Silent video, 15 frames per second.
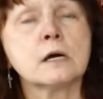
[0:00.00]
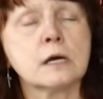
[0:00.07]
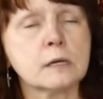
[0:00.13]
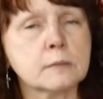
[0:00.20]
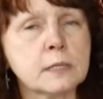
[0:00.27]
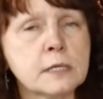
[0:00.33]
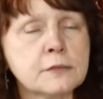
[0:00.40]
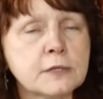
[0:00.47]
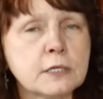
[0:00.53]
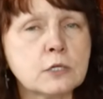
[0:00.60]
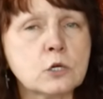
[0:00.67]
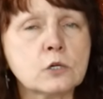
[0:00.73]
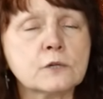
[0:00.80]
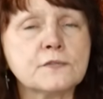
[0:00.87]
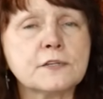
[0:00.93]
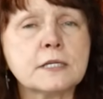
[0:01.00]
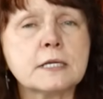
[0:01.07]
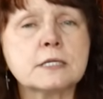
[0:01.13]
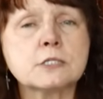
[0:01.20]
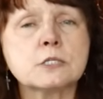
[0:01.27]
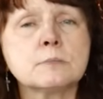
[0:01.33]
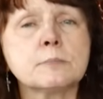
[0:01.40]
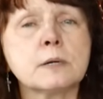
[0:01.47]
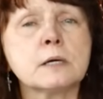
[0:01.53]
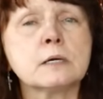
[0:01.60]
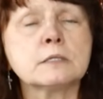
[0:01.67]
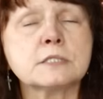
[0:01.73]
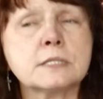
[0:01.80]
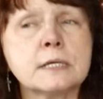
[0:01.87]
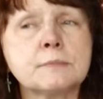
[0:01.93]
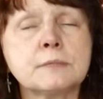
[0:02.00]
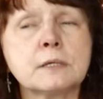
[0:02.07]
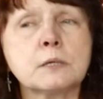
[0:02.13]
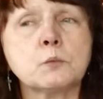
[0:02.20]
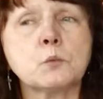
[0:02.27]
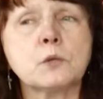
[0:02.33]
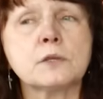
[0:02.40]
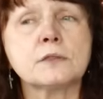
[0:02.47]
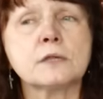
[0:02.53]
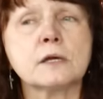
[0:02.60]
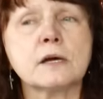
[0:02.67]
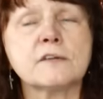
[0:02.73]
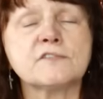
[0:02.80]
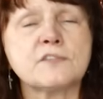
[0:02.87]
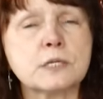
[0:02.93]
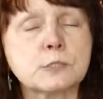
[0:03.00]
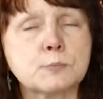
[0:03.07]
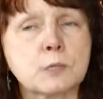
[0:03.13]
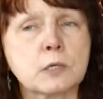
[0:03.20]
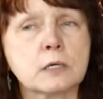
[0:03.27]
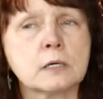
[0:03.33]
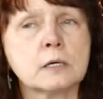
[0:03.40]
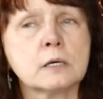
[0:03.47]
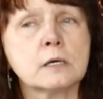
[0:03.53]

Um, hit the notification button. Same thing with uh, Facebook.